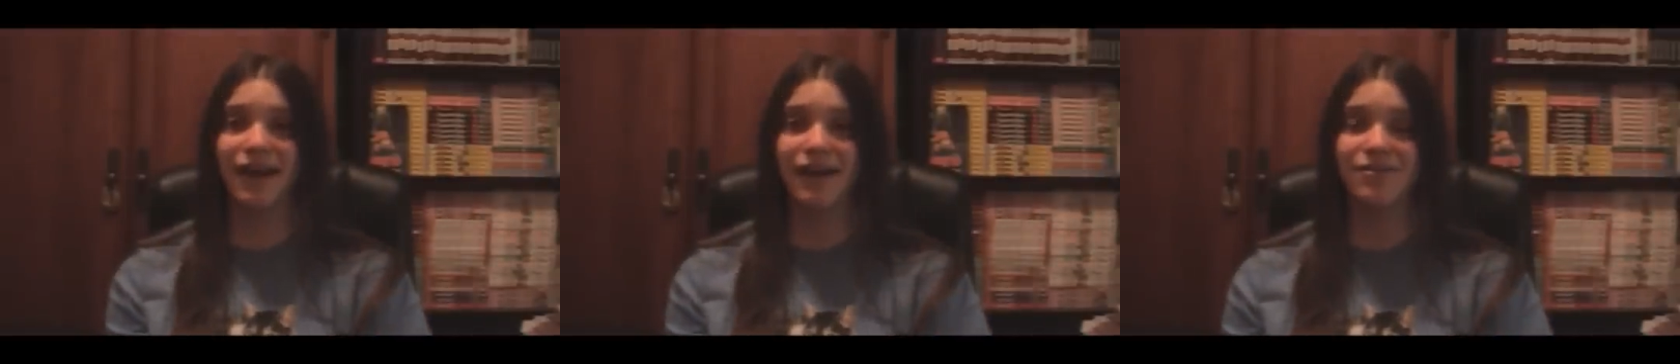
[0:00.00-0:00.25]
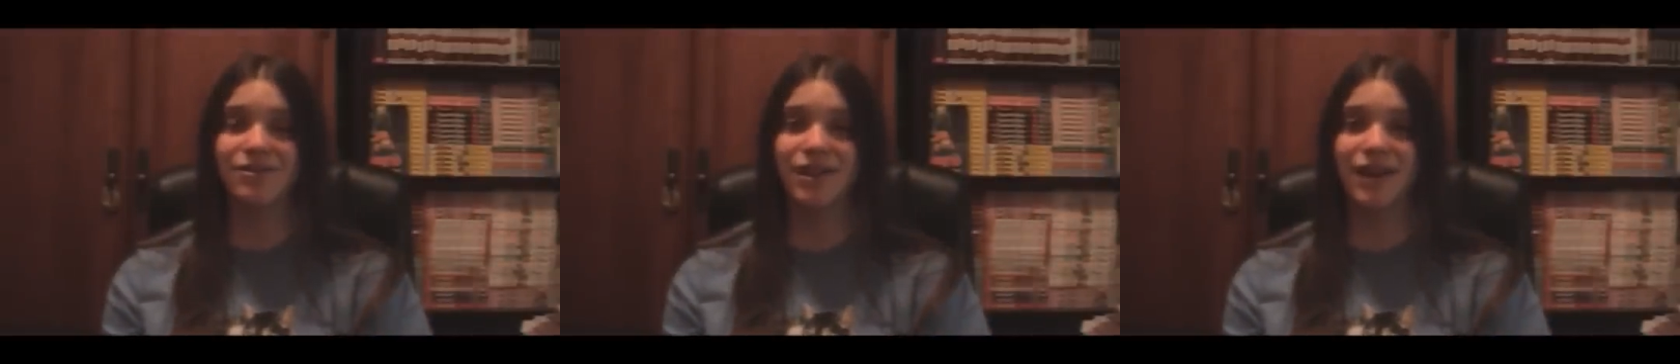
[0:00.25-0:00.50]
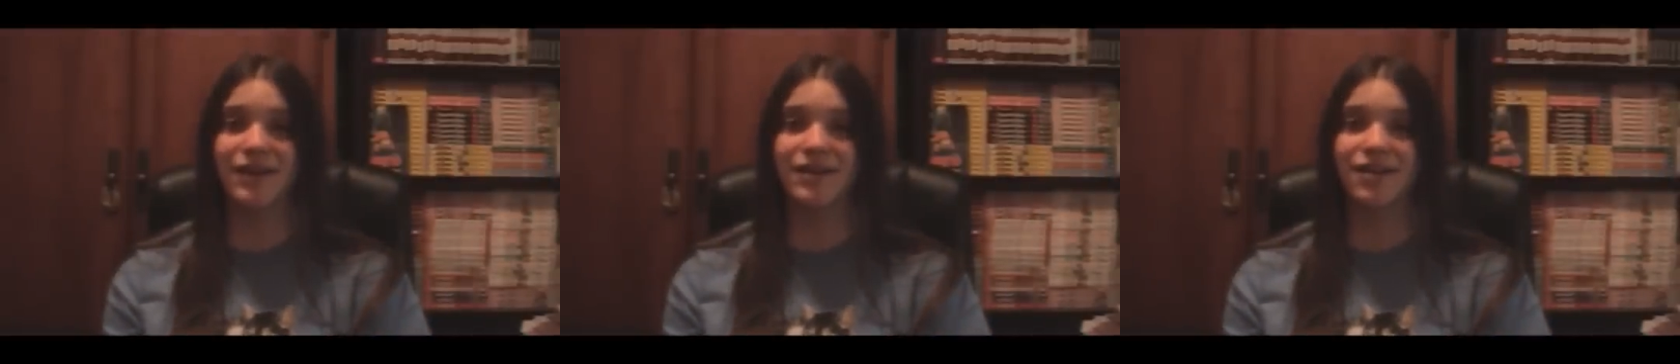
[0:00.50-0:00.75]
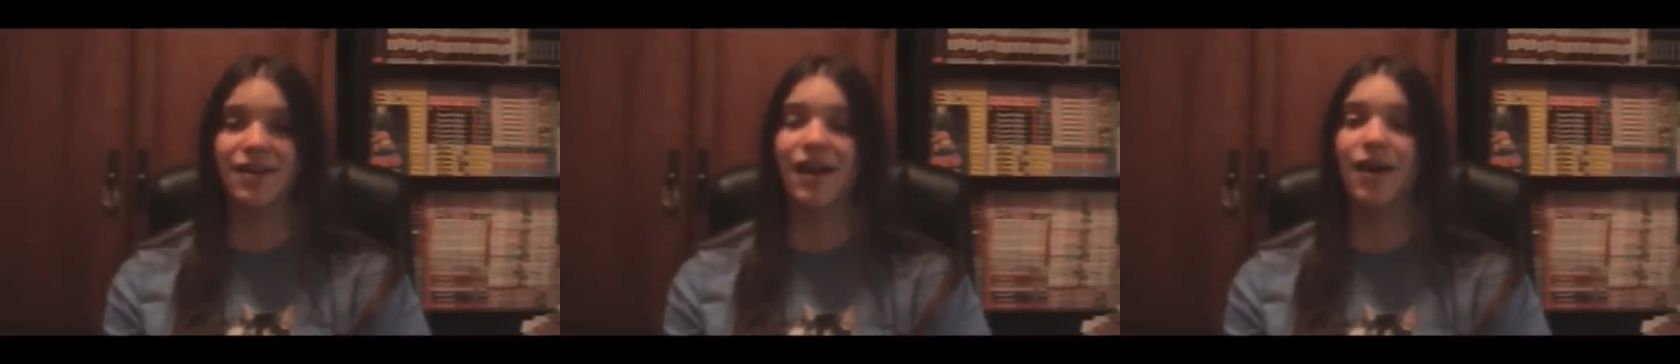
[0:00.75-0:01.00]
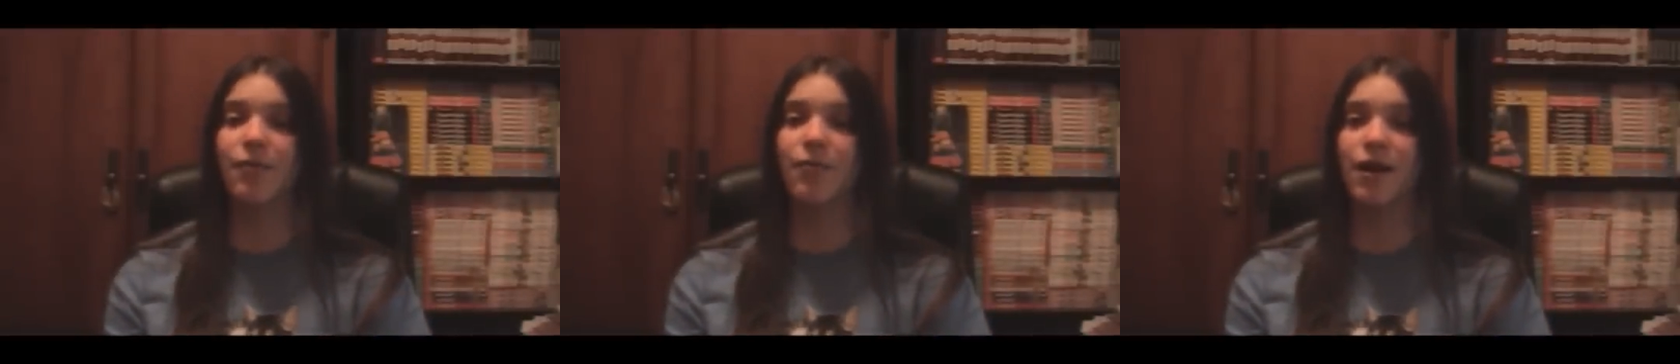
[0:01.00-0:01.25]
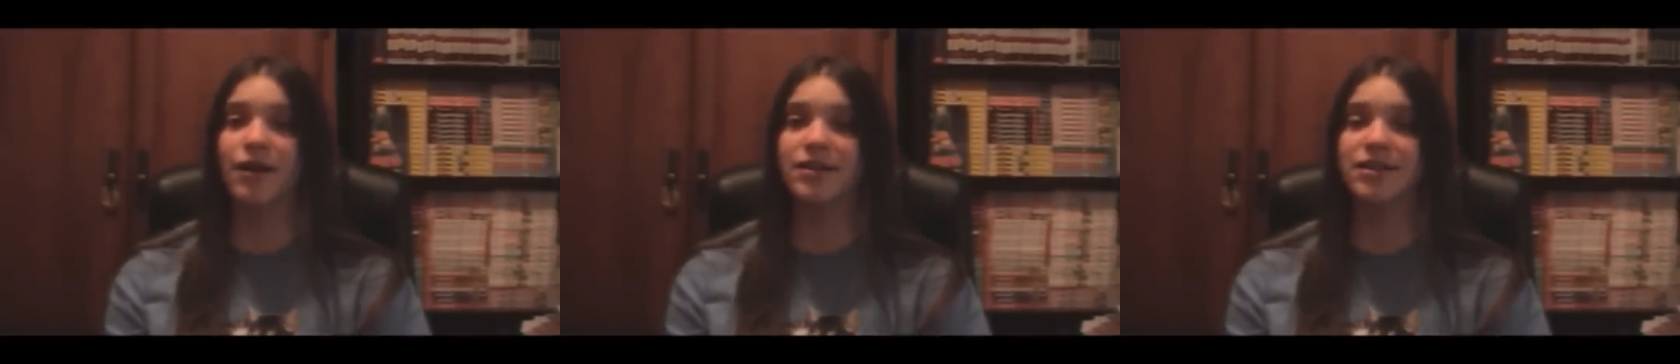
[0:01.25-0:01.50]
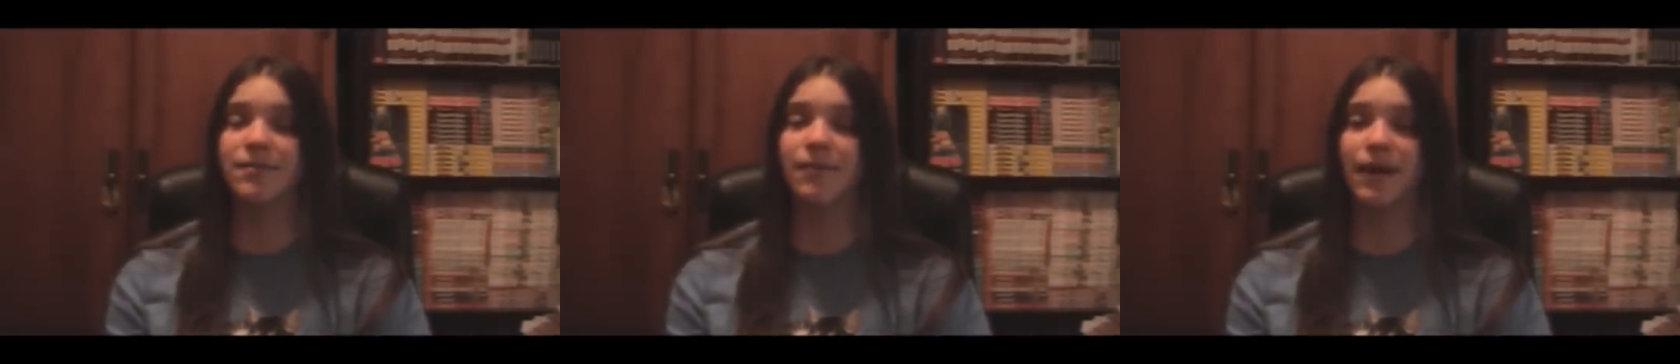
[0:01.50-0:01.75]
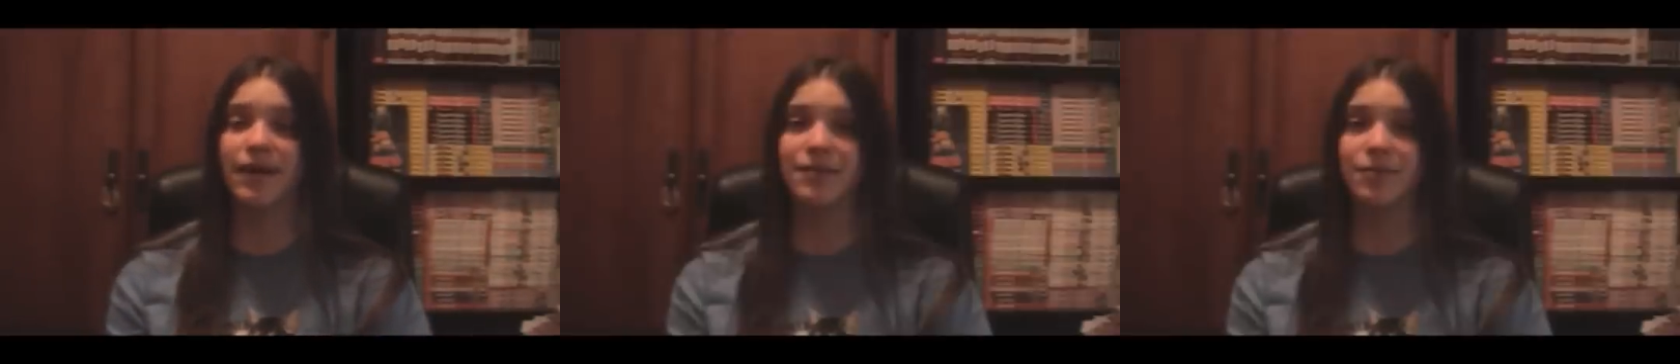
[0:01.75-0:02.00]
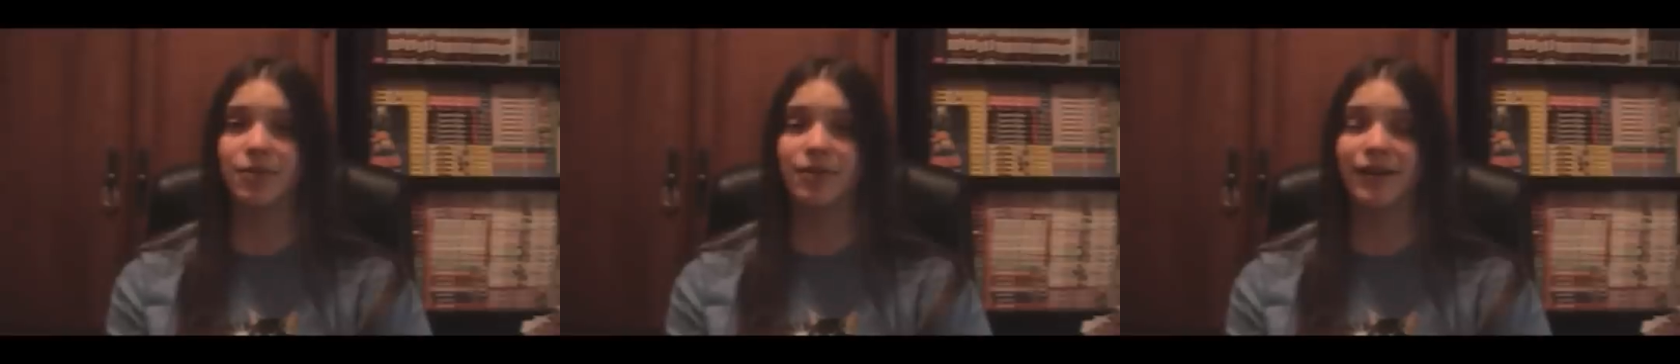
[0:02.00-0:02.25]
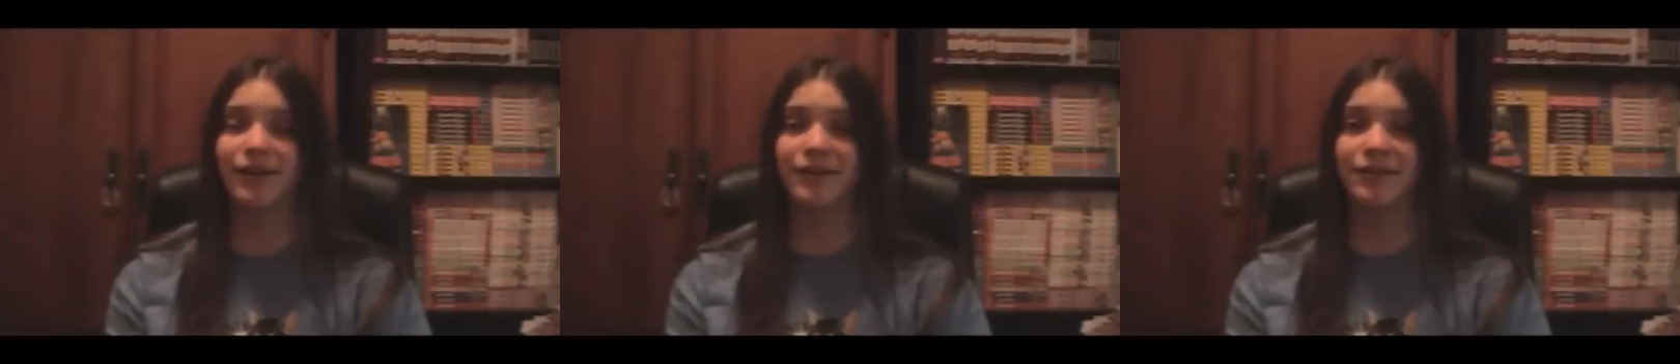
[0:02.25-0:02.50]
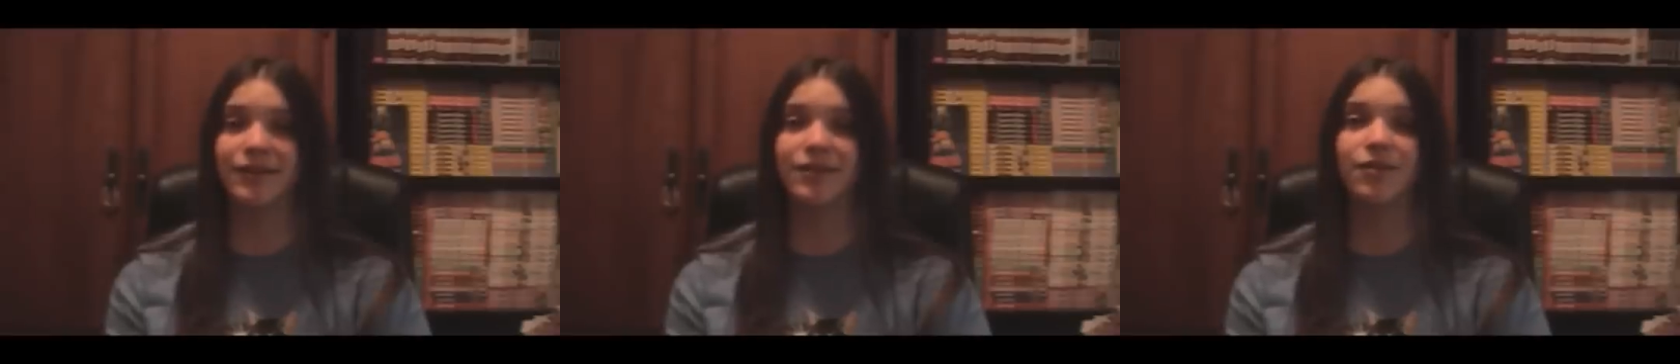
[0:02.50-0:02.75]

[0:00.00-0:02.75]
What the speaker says: Kyo-chan here, and welcome to Bakemonogatari